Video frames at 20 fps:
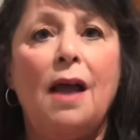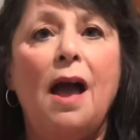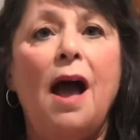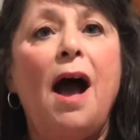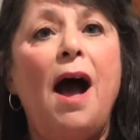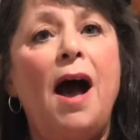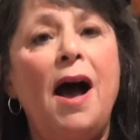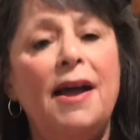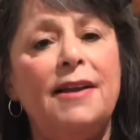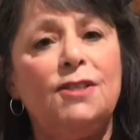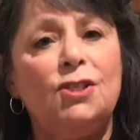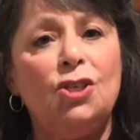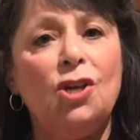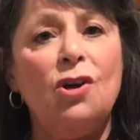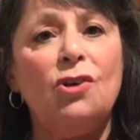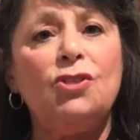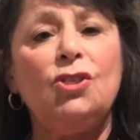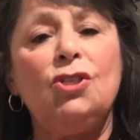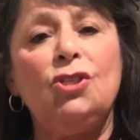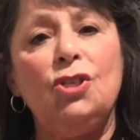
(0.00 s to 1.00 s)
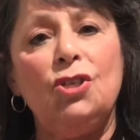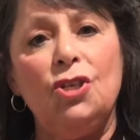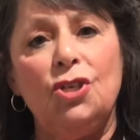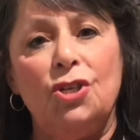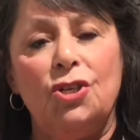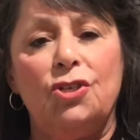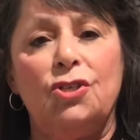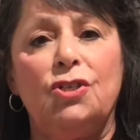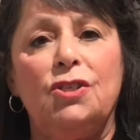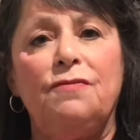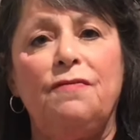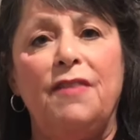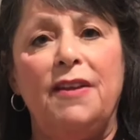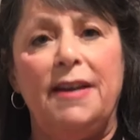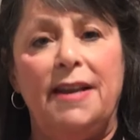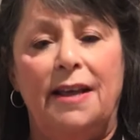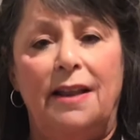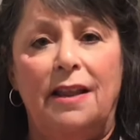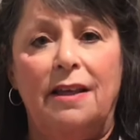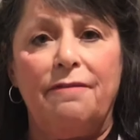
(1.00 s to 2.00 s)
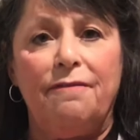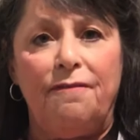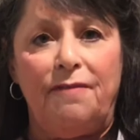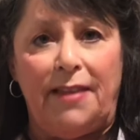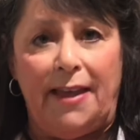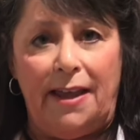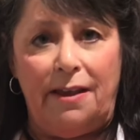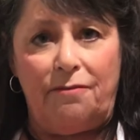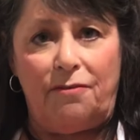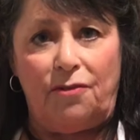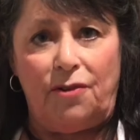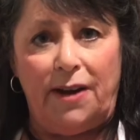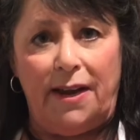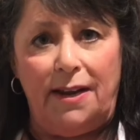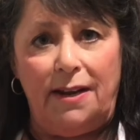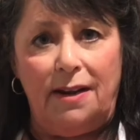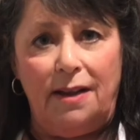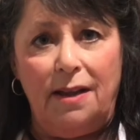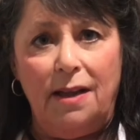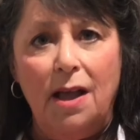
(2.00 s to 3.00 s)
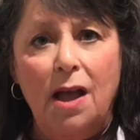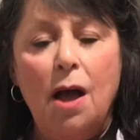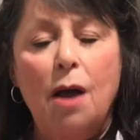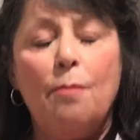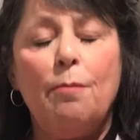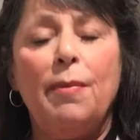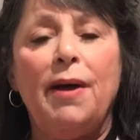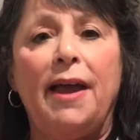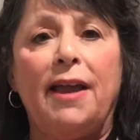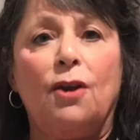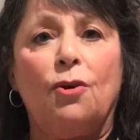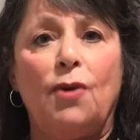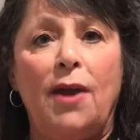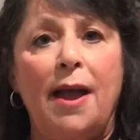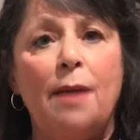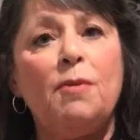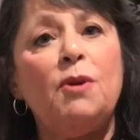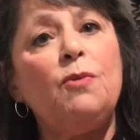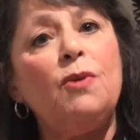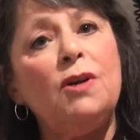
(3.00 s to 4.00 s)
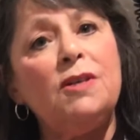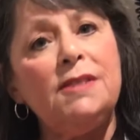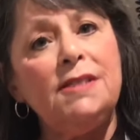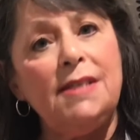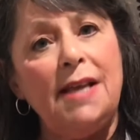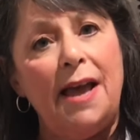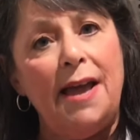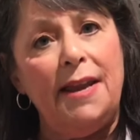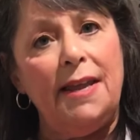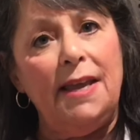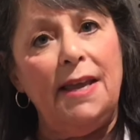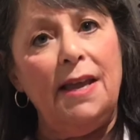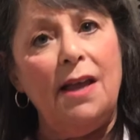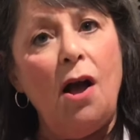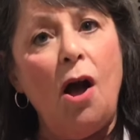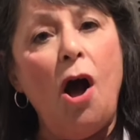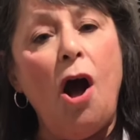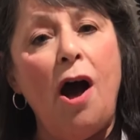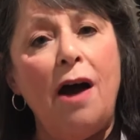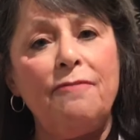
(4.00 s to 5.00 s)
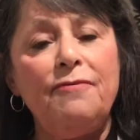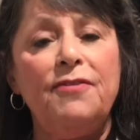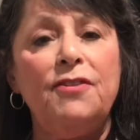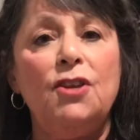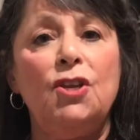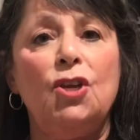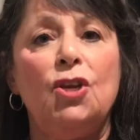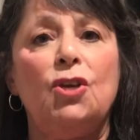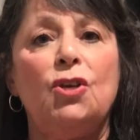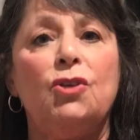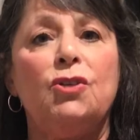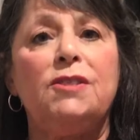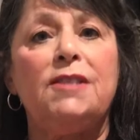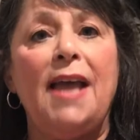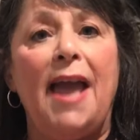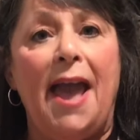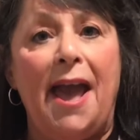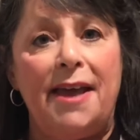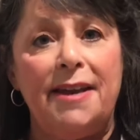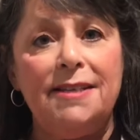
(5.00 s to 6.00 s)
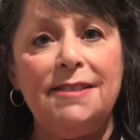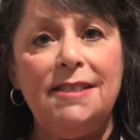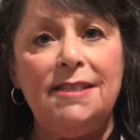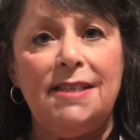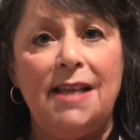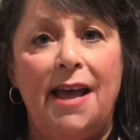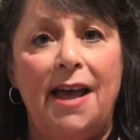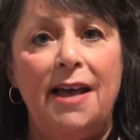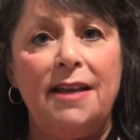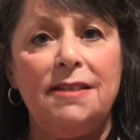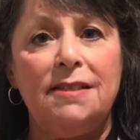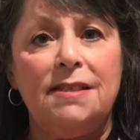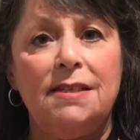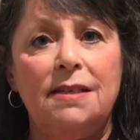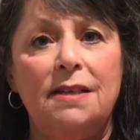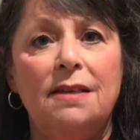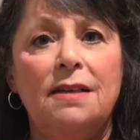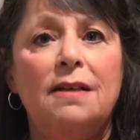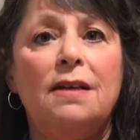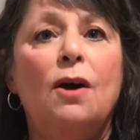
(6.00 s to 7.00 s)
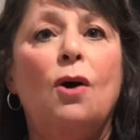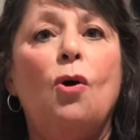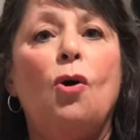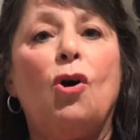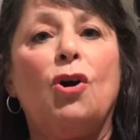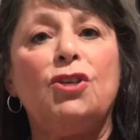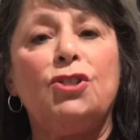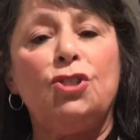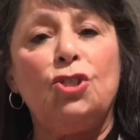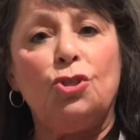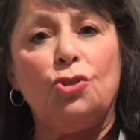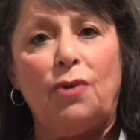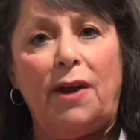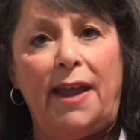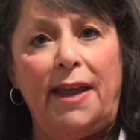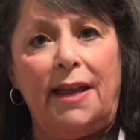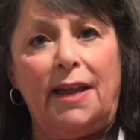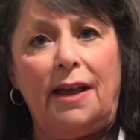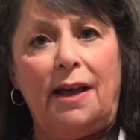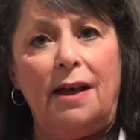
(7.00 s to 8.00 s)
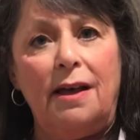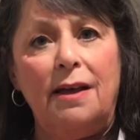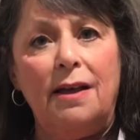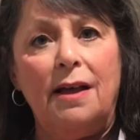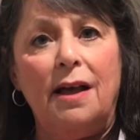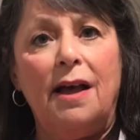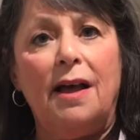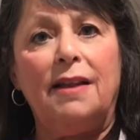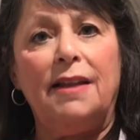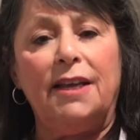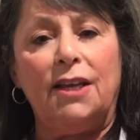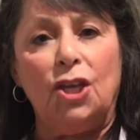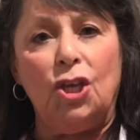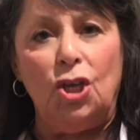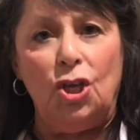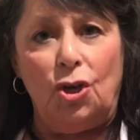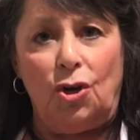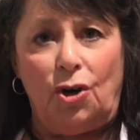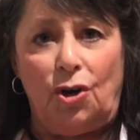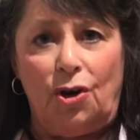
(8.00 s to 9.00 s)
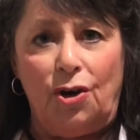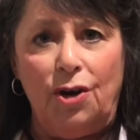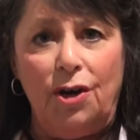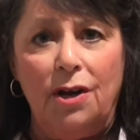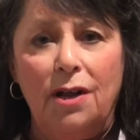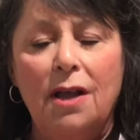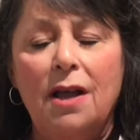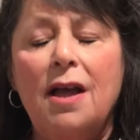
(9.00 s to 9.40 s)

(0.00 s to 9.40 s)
I chose to use vanilla flavoring. My Grandma Rossetti often use anisette or strega, a liqueur.